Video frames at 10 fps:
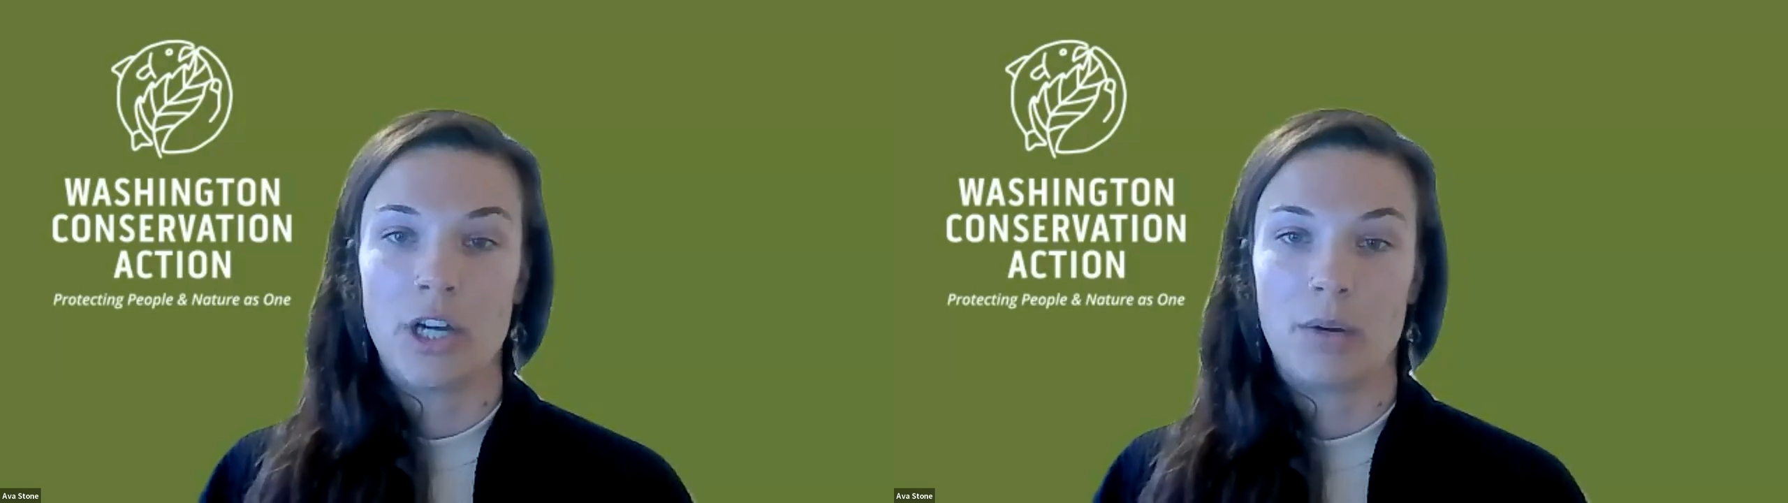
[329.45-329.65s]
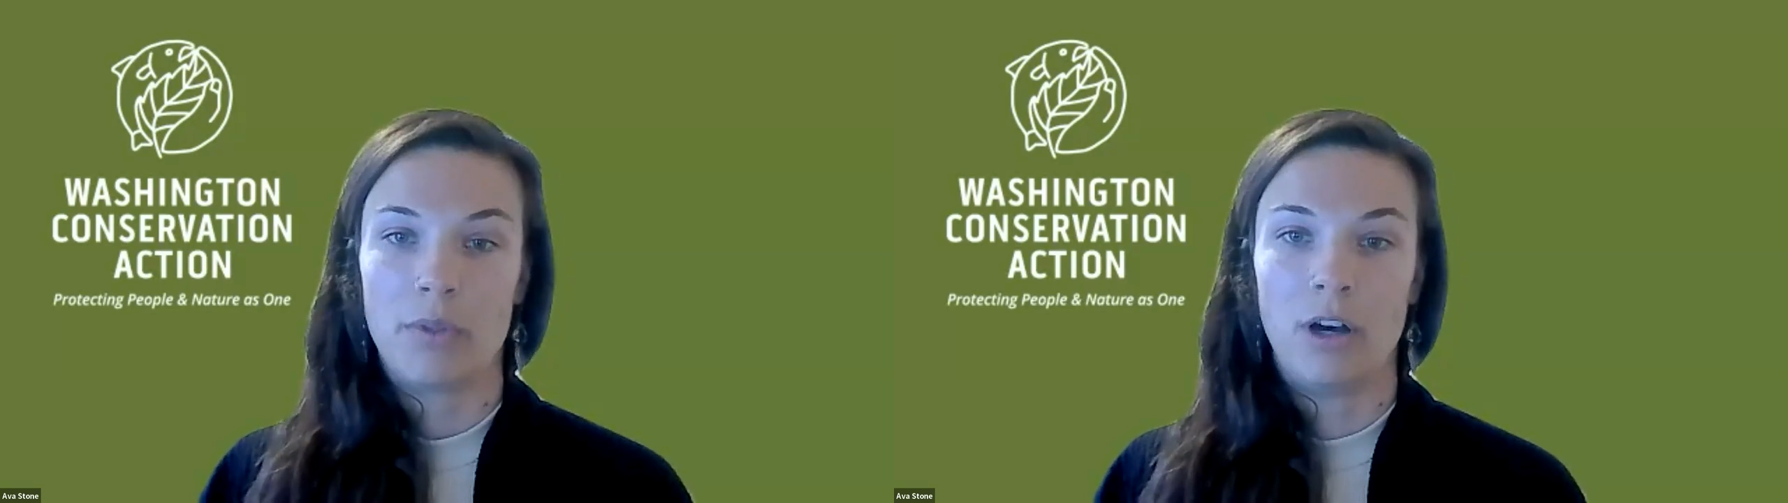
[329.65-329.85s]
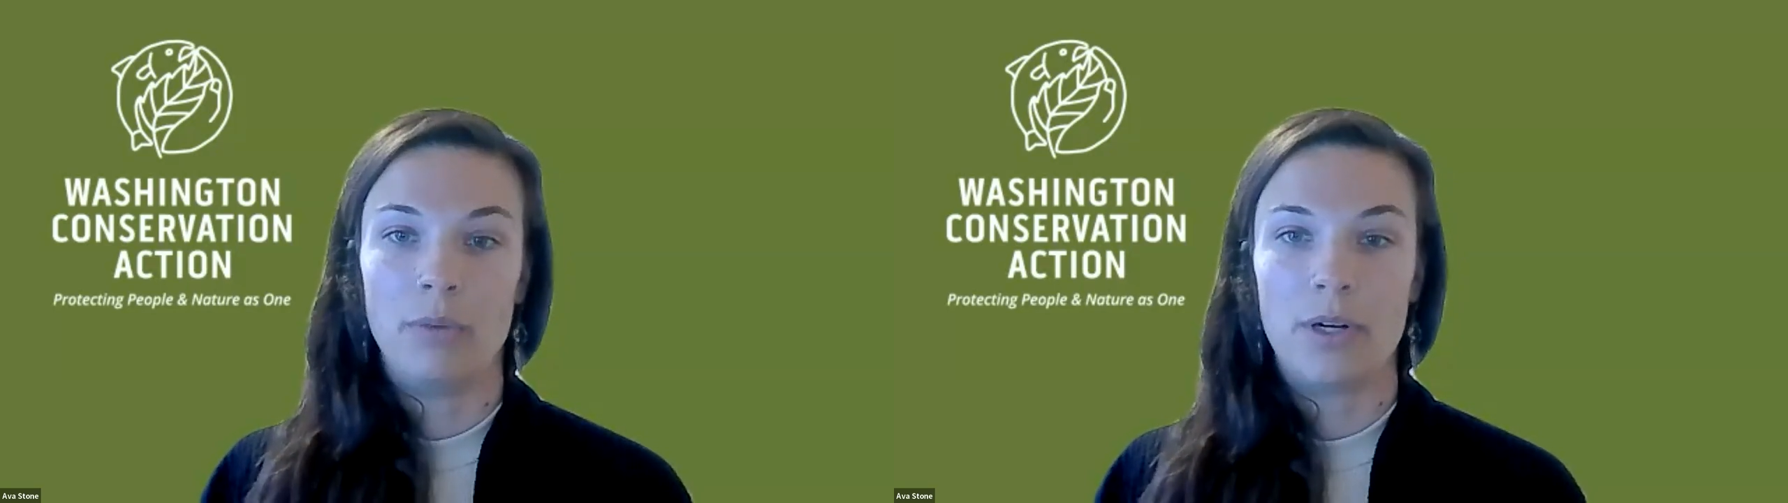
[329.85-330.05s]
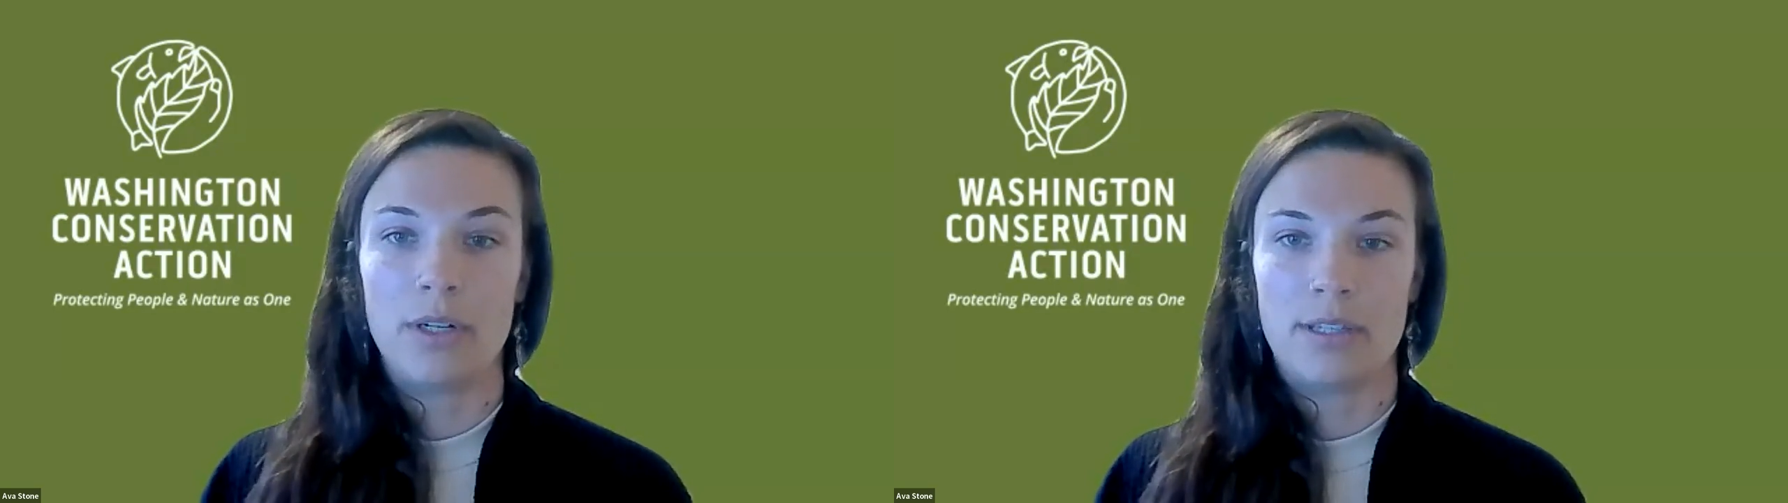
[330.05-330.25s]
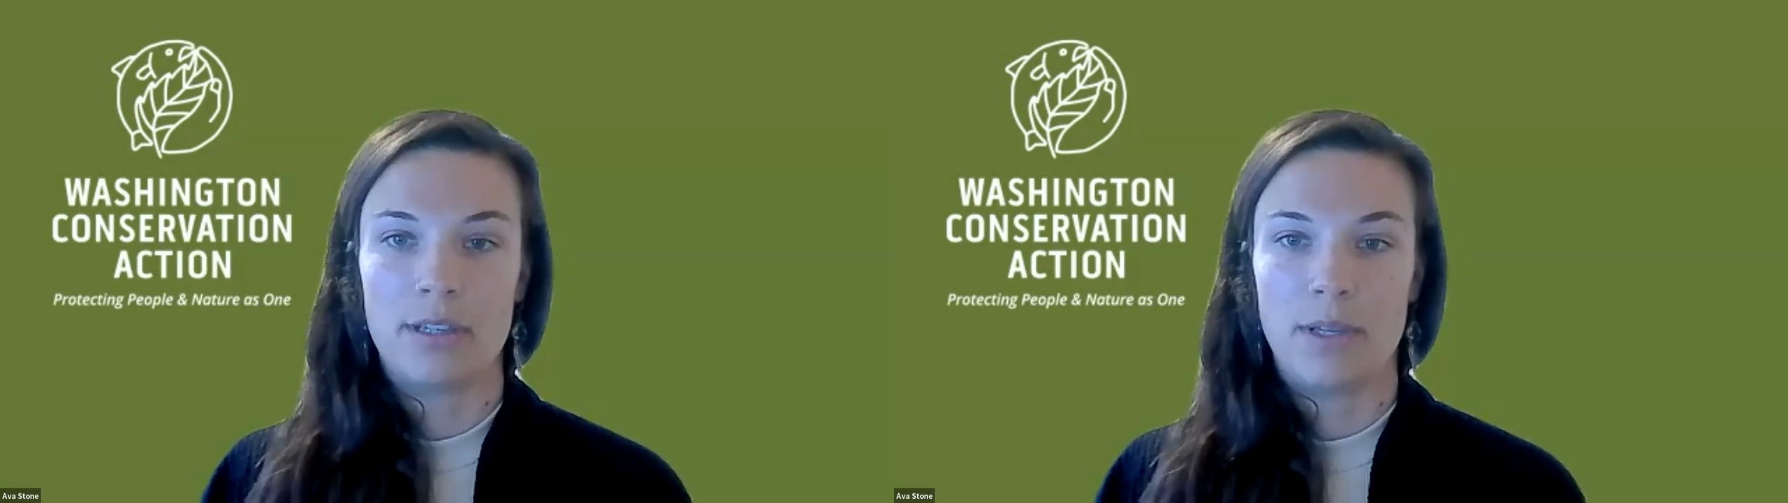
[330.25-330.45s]
and shared with
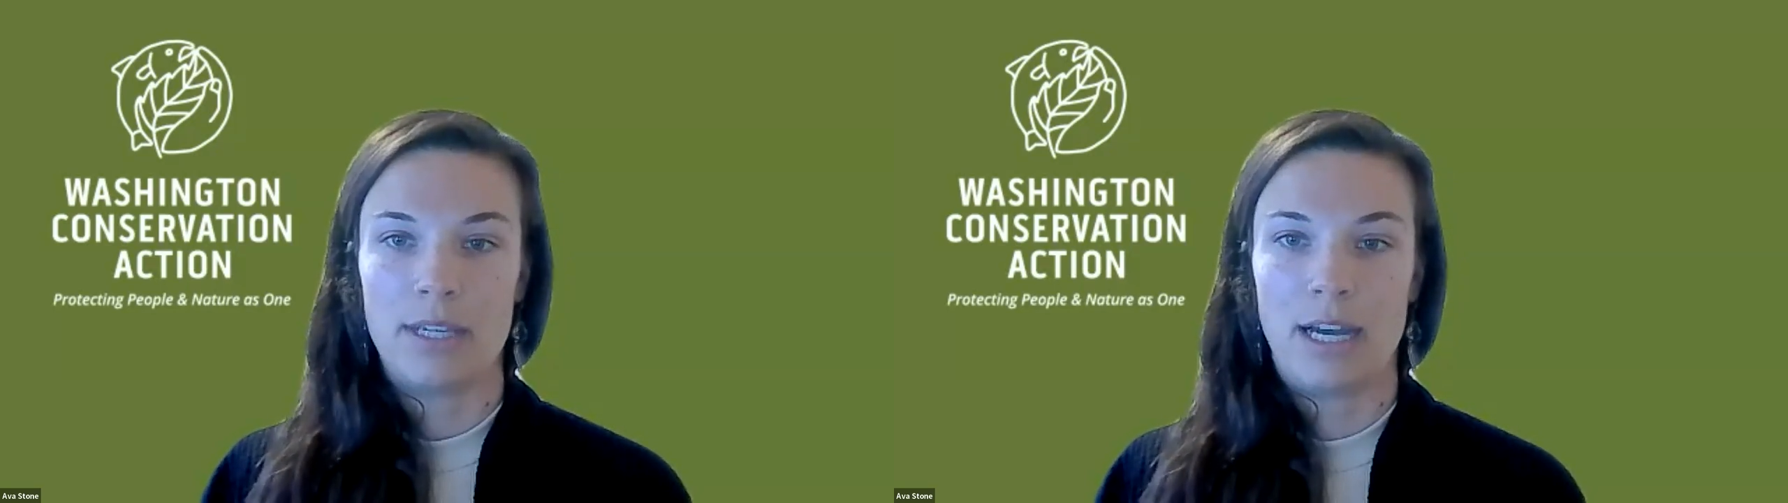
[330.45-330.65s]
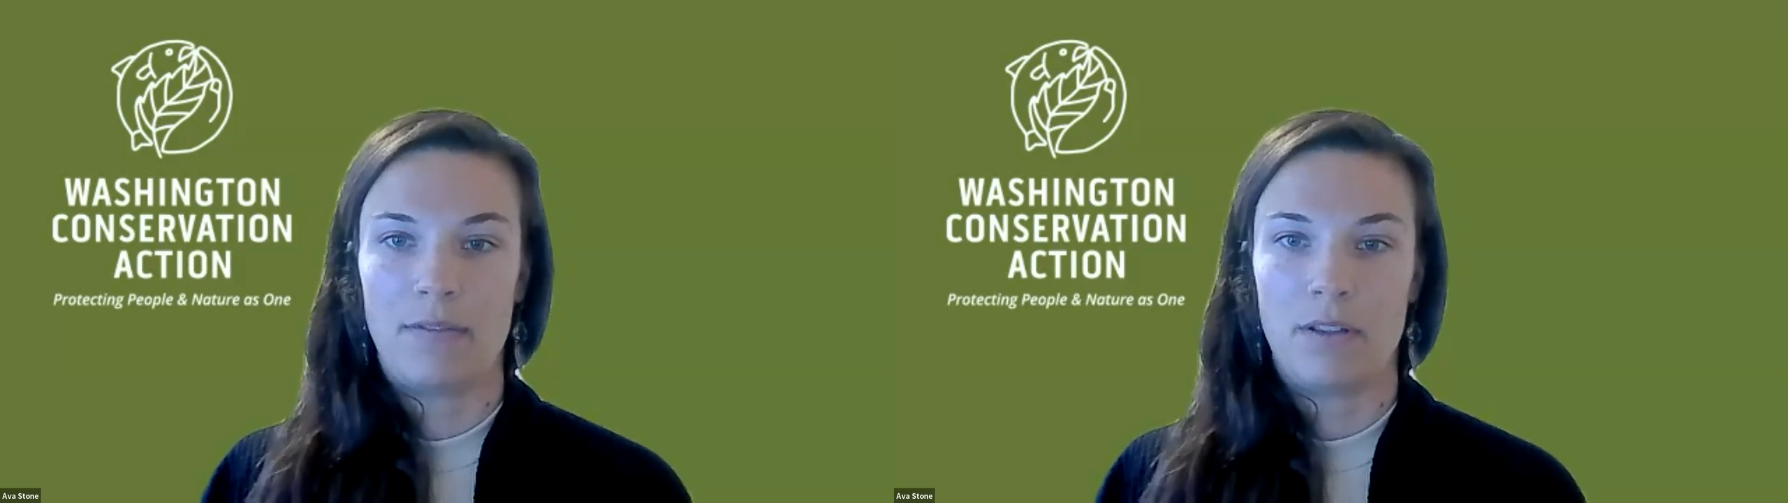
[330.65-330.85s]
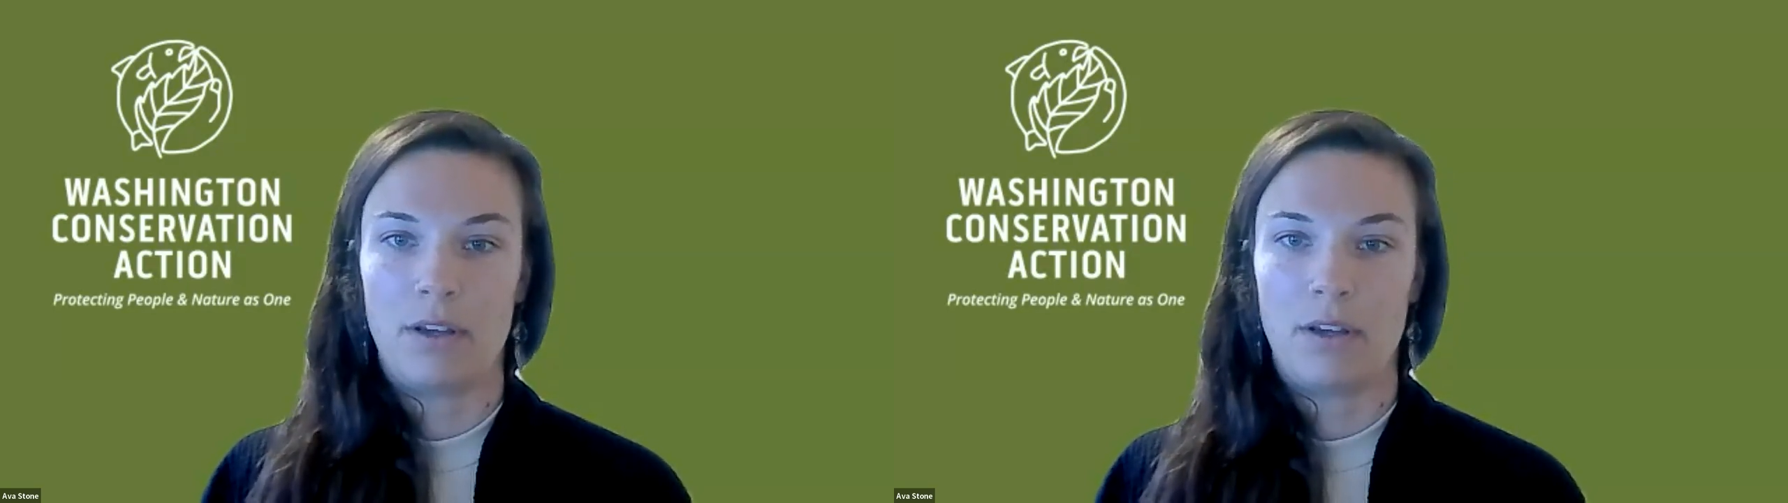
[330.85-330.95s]
all participants